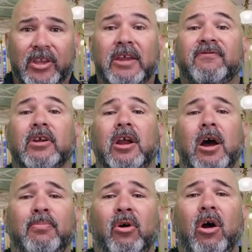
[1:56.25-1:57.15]
If the
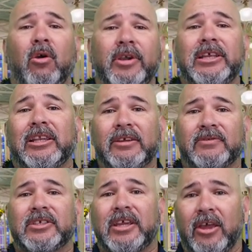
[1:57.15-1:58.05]
couple already
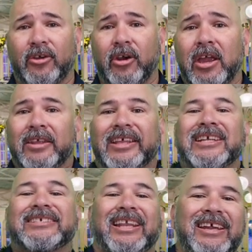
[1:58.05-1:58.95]
lives together, then
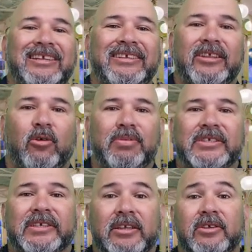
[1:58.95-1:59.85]
it's likely they'll be
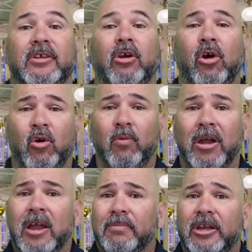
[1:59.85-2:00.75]
sent to their
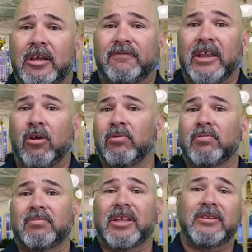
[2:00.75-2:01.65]
home, but if they
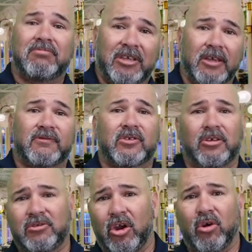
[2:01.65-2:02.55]
don't, then gifts could